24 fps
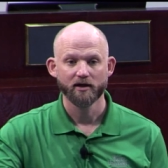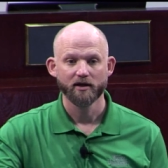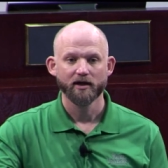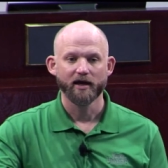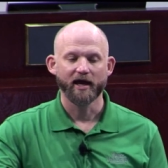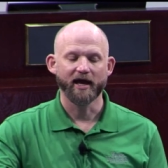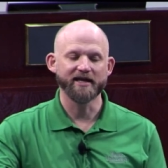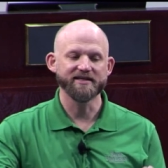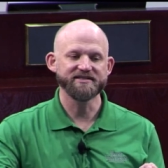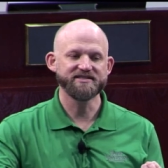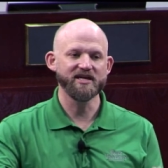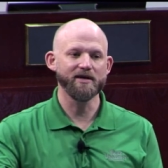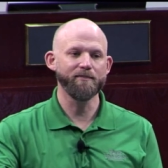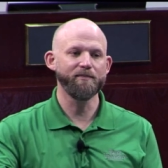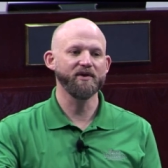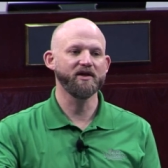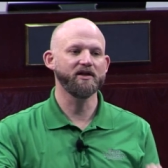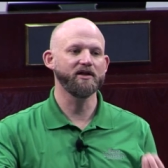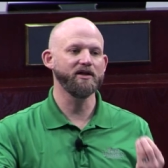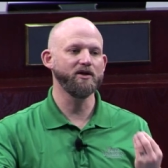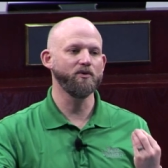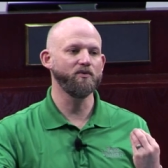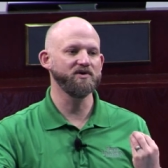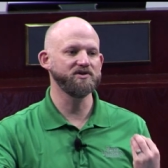And
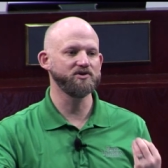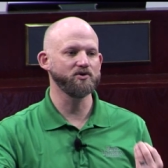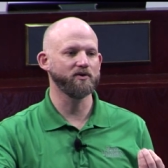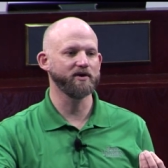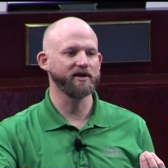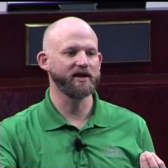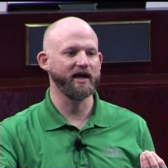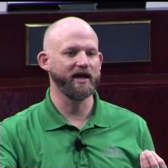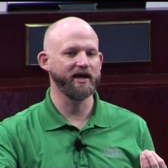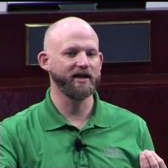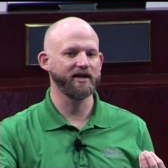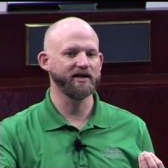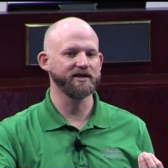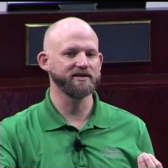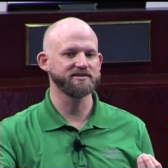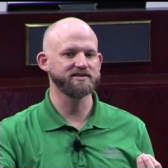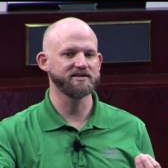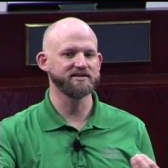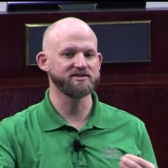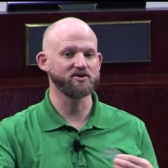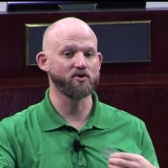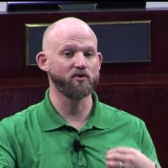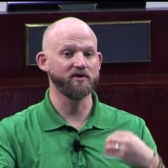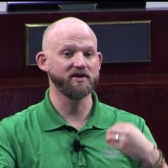typically with organics,
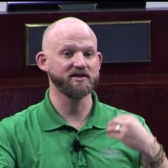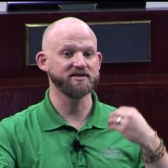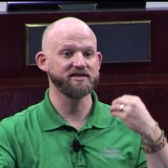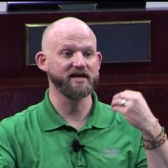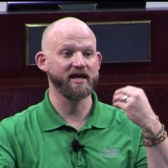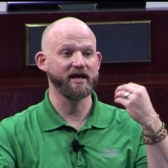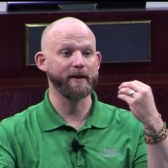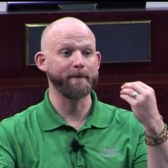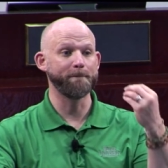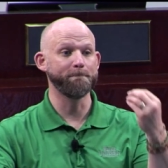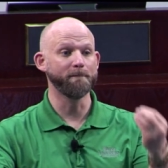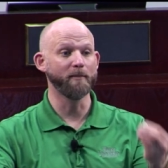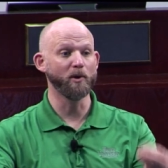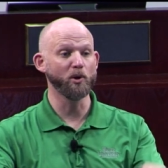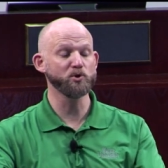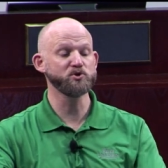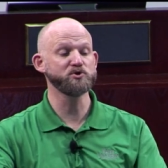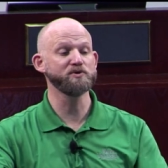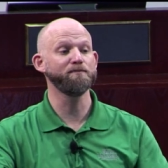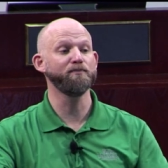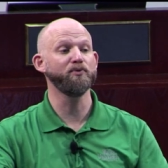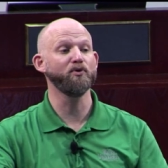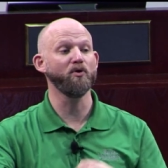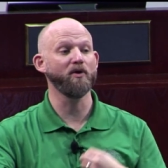it's going to take
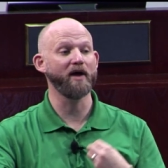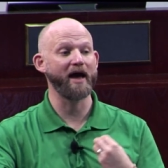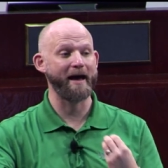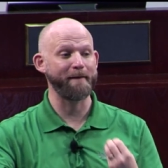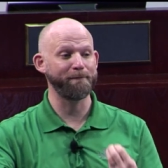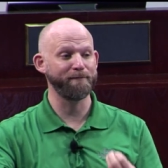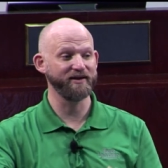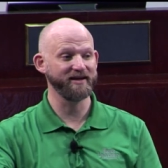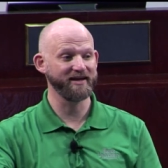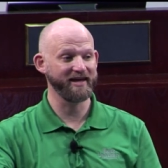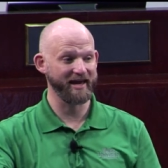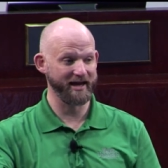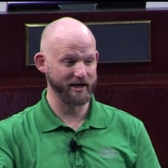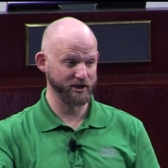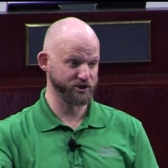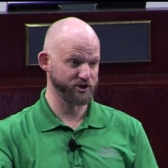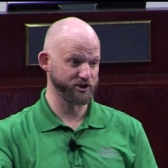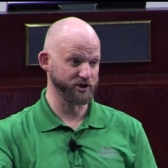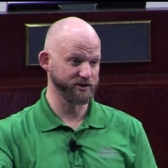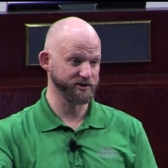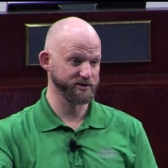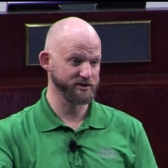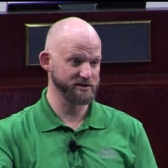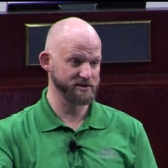multiple
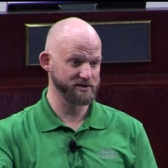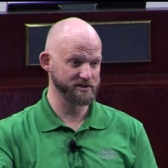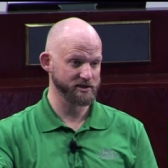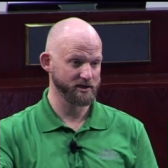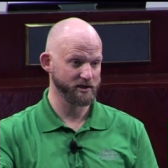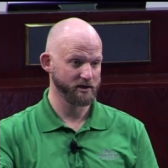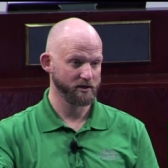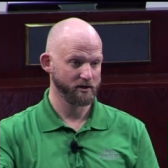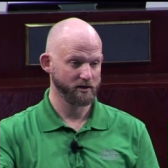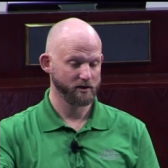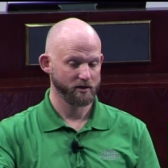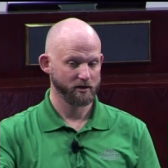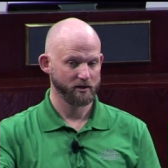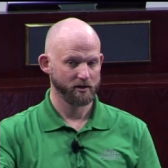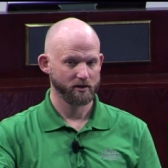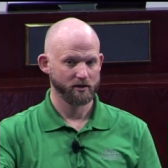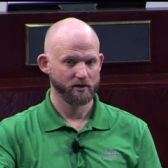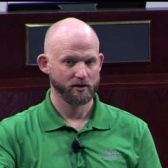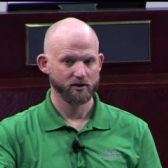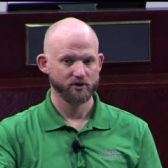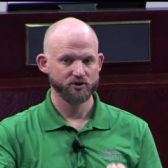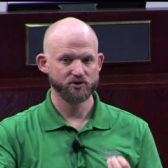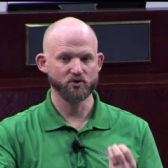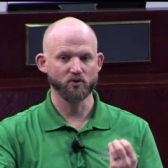applications
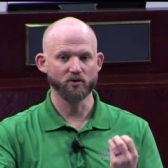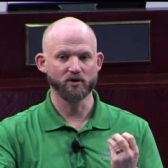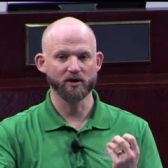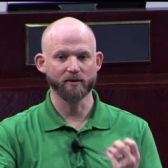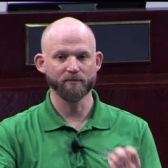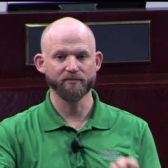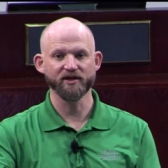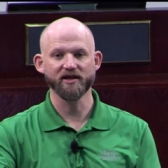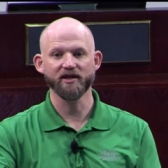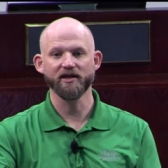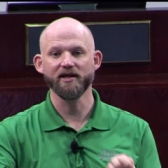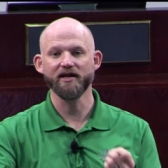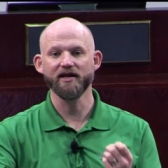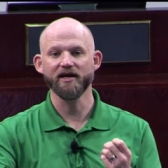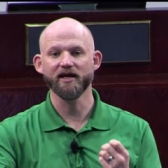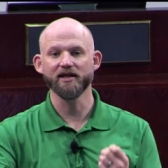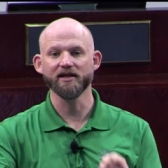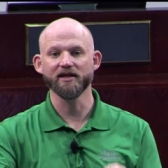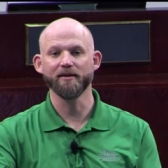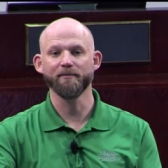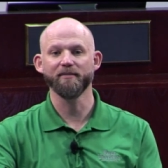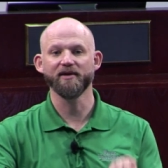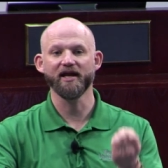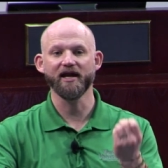to completely
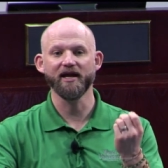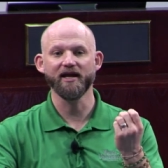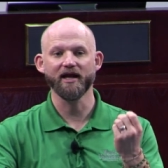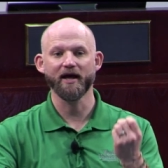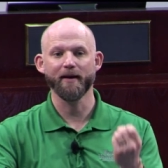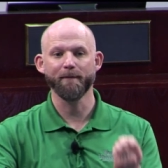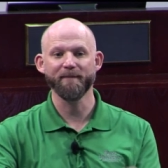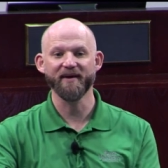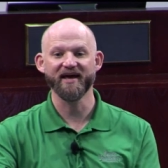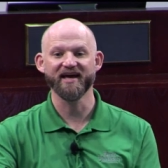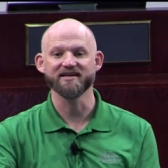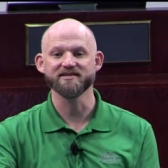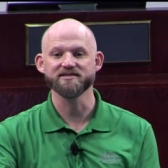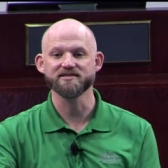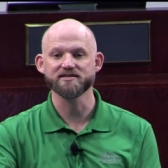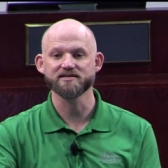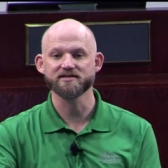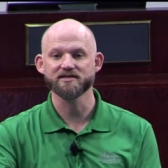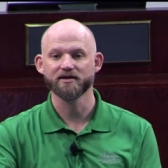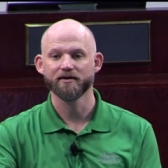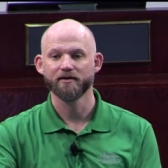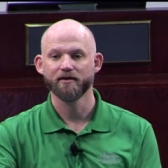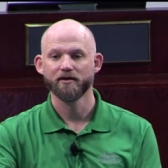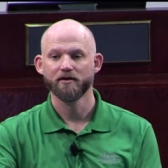eliminate a
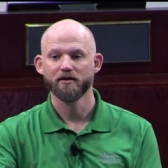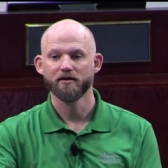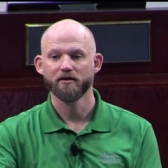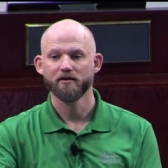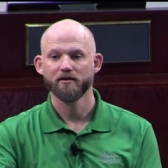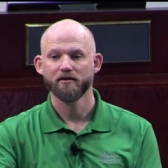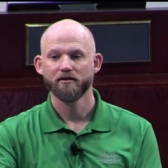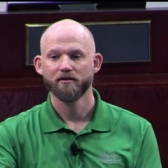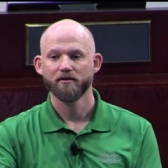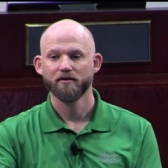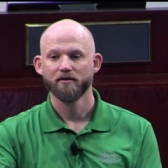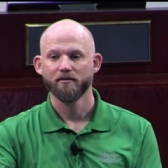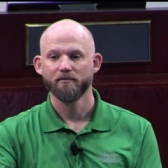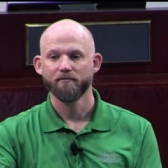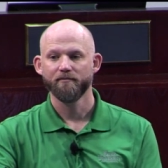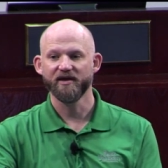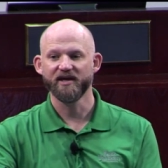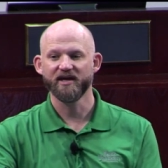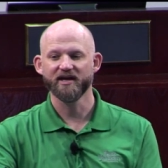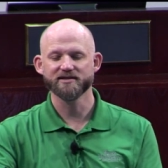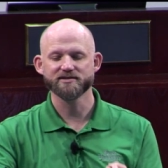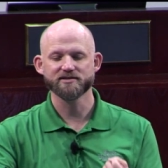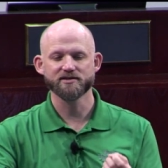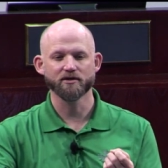pest
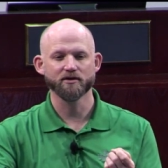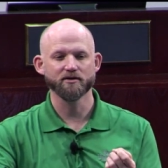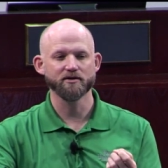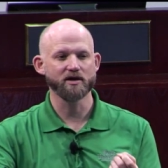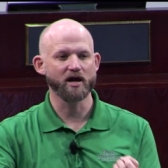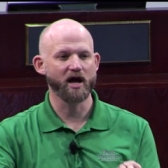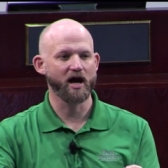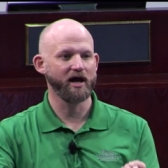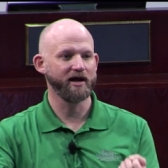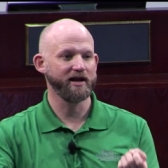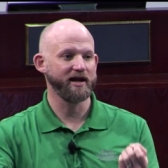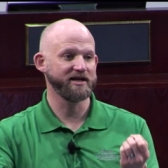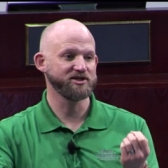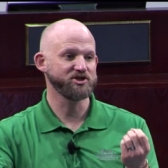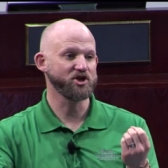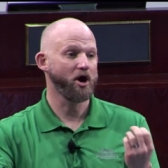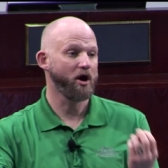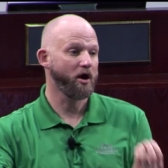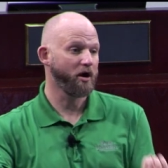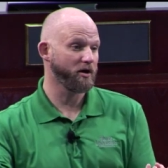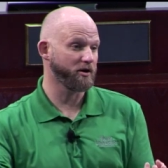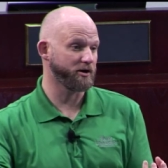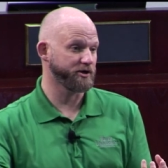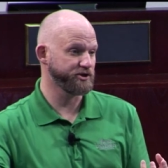because they're not as
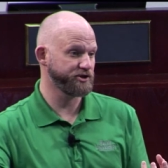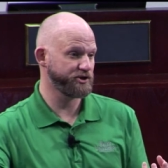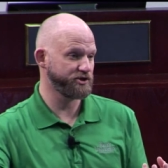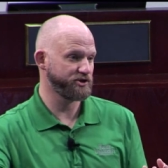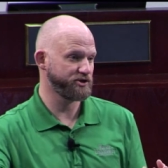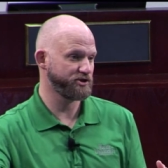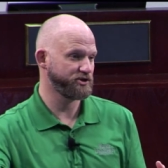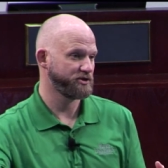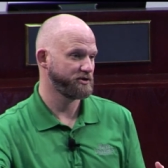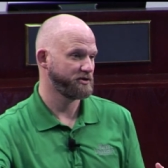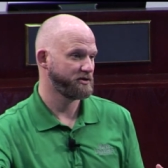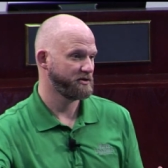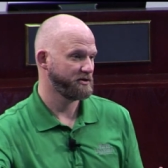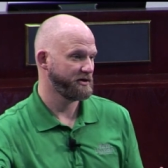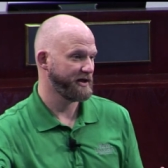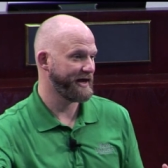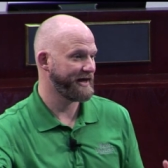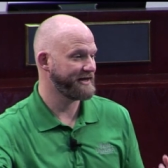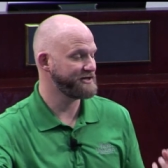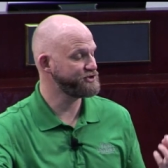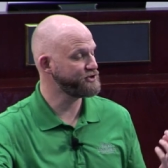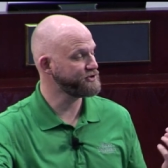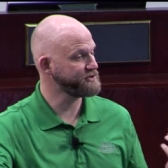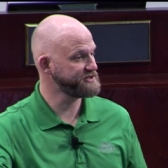harsh
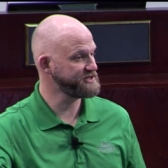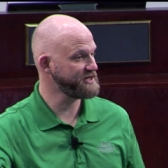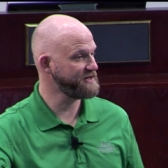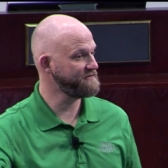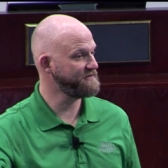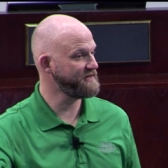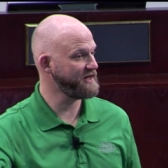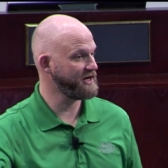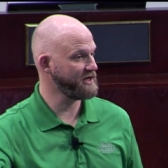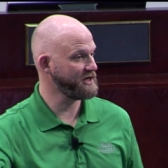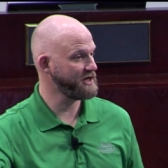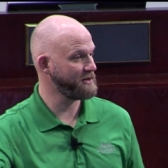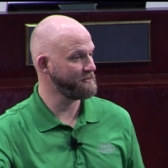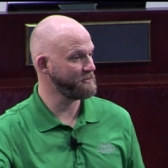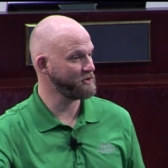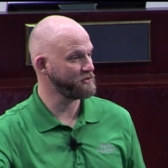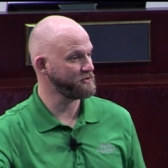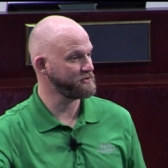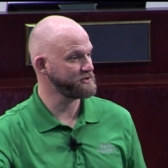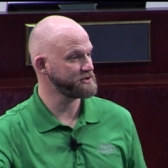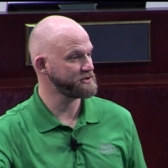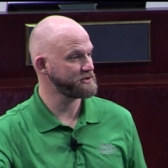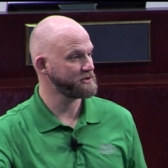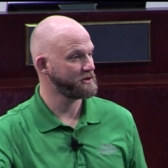as your synthetic
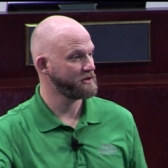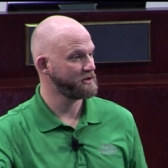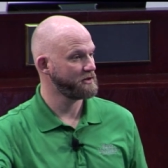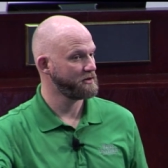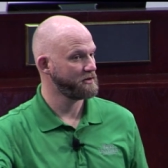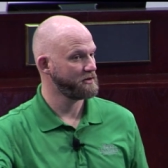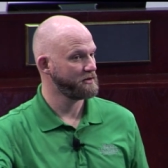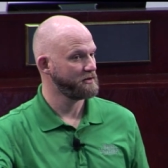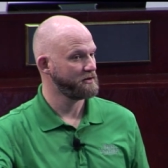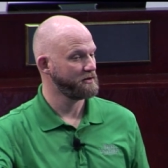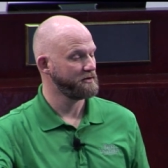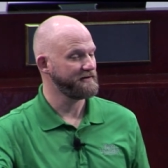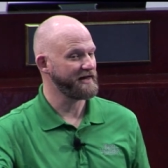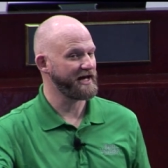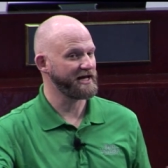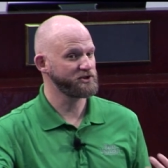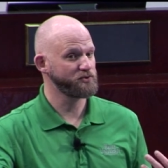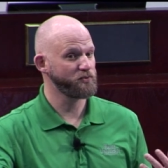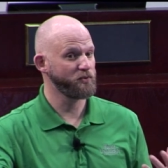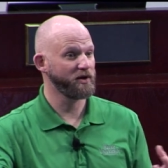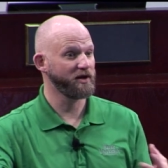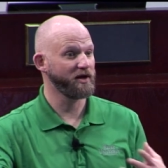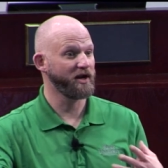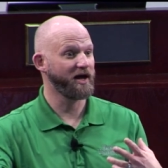chemicals. That's
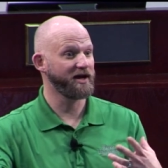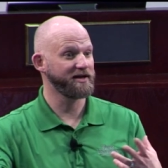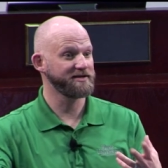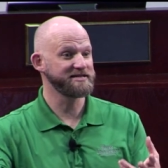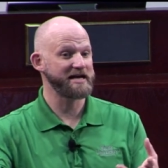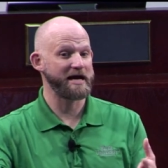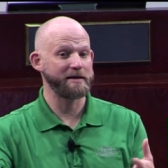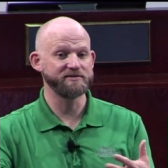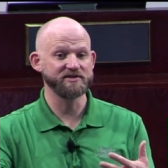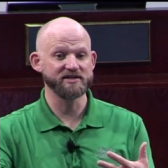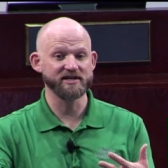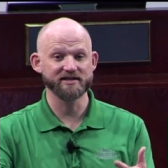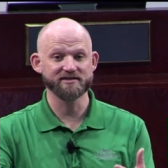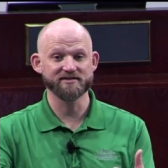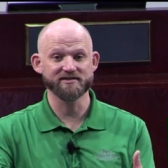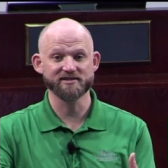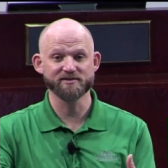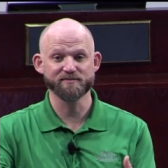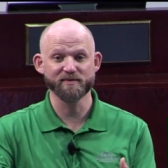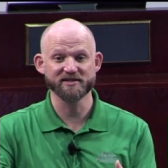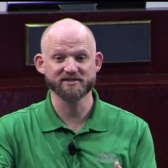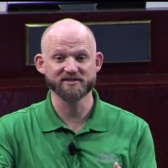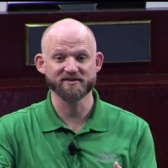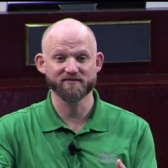where a lot of times it gets
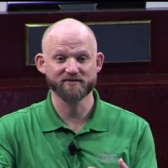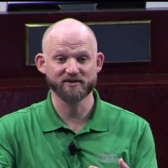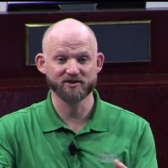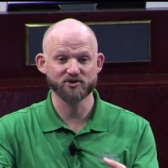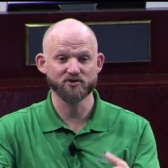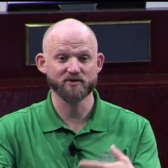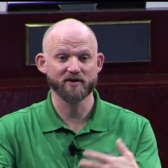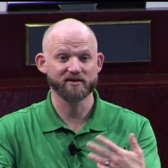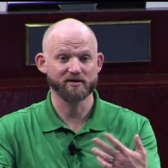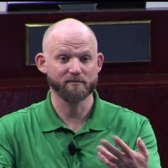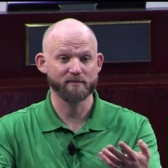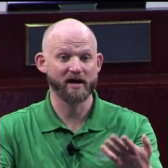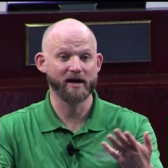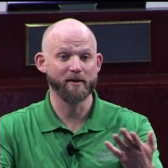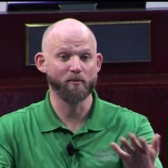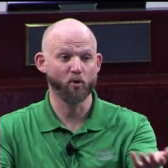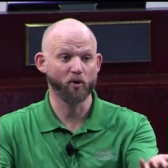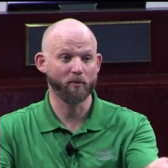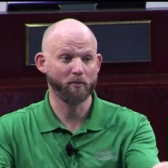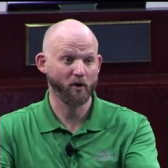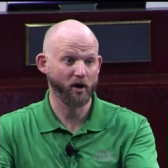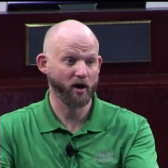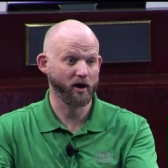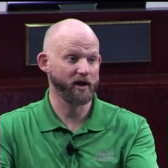expensive because you have to buy more
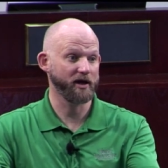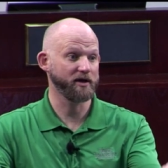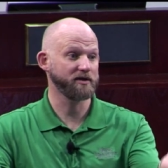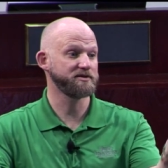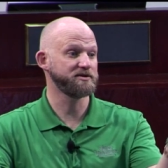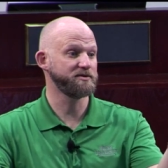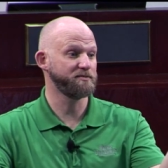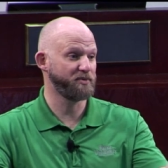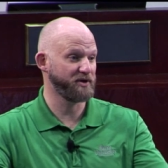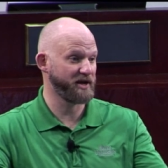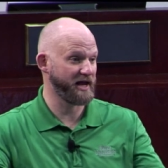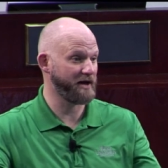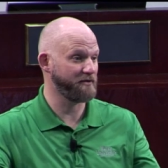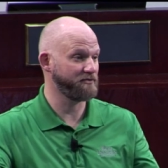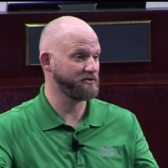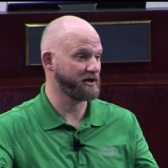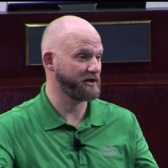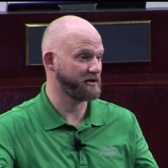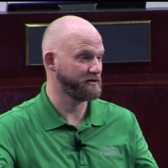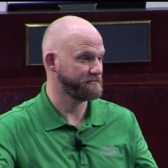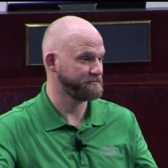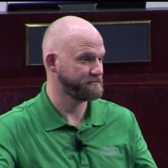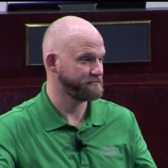product to put out there.